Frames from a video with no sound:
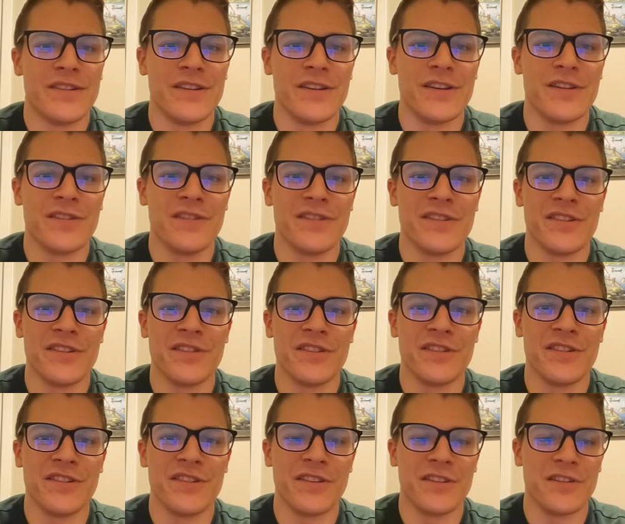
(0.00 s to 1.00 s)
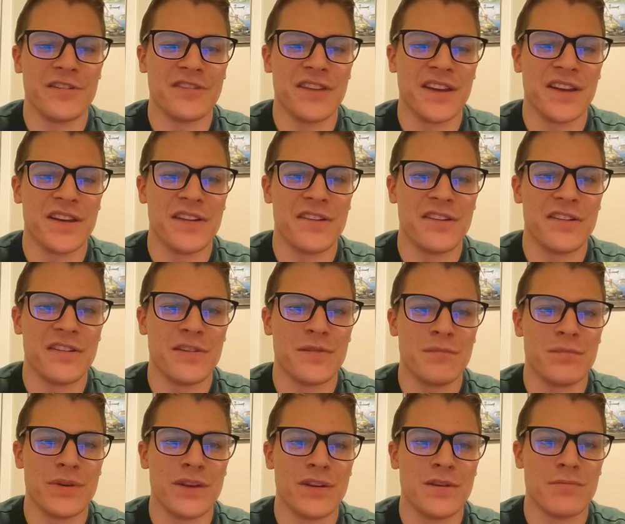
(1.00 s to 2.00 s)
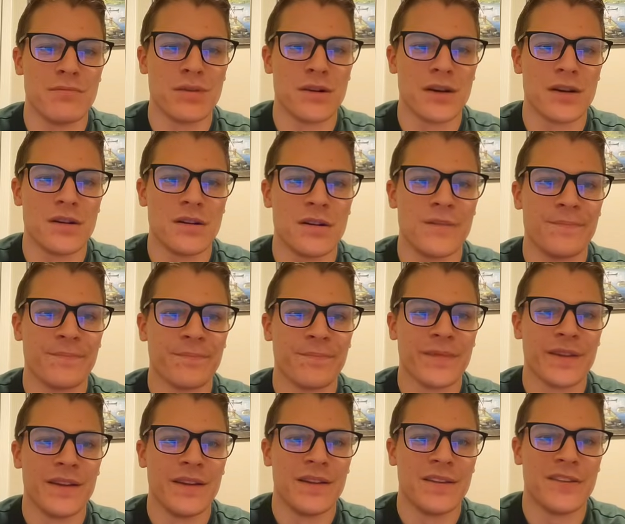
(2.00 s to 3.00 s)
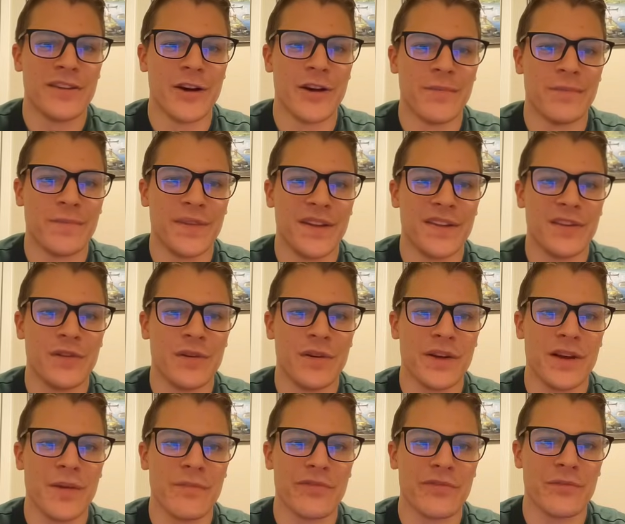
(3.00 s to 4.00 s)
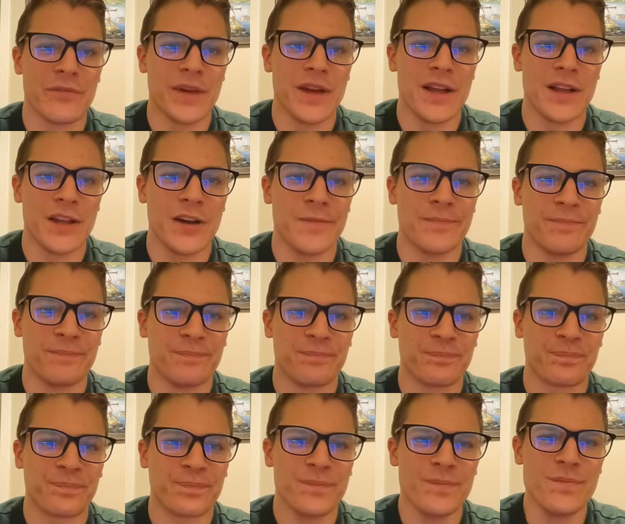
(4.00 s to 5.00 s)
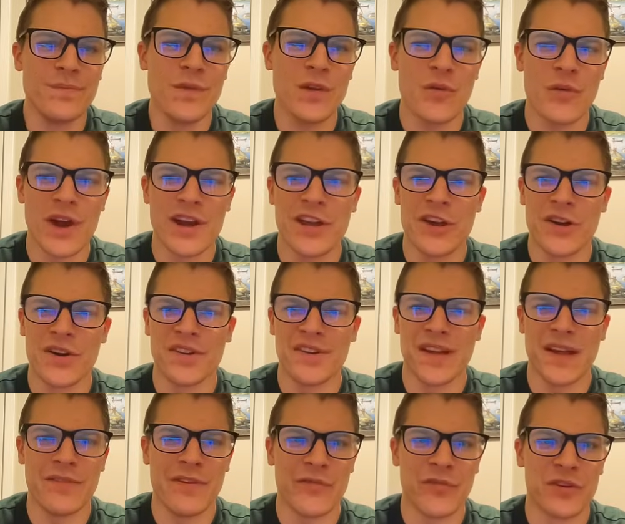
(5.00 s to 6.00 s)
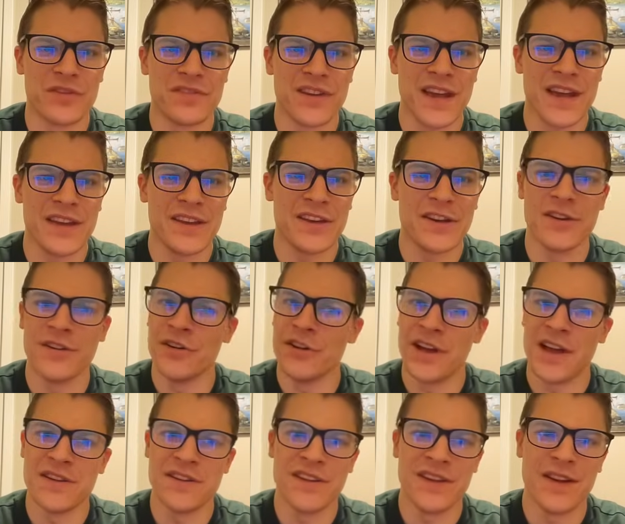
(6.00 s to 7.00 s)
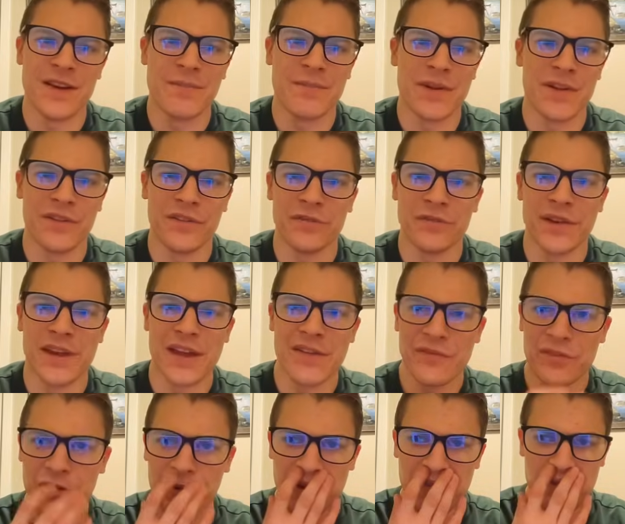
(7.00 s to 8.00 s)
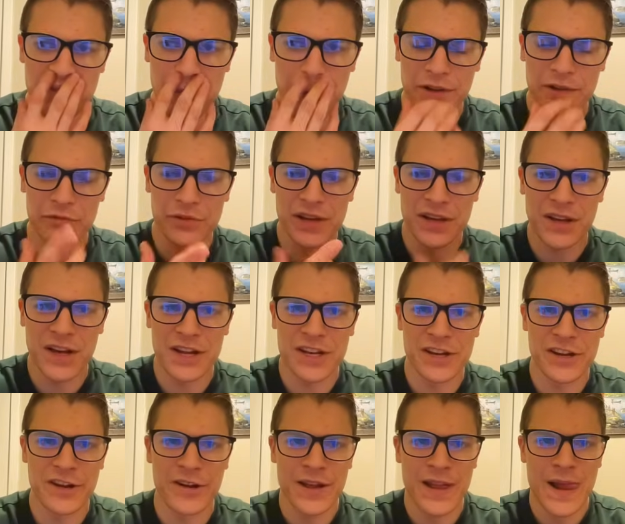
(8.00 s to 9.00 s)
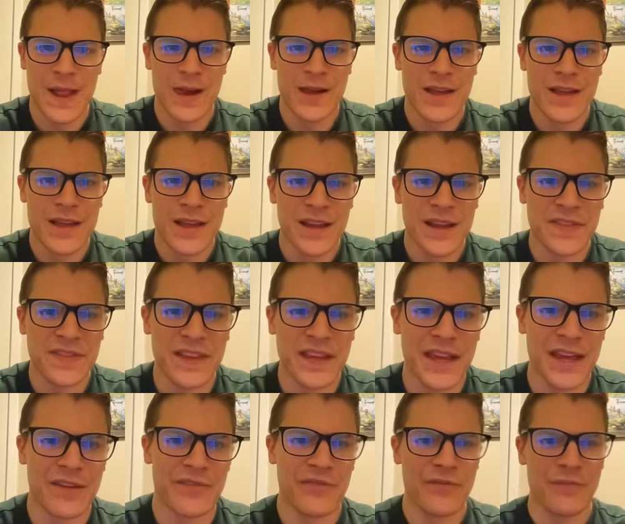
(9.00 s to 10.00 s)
Take a chill pill, bro. So, let's see what comes from yellow. Right here, I'd save up for a tank here. Good idea. Build 3 inf. Don't even build a recon here. Get the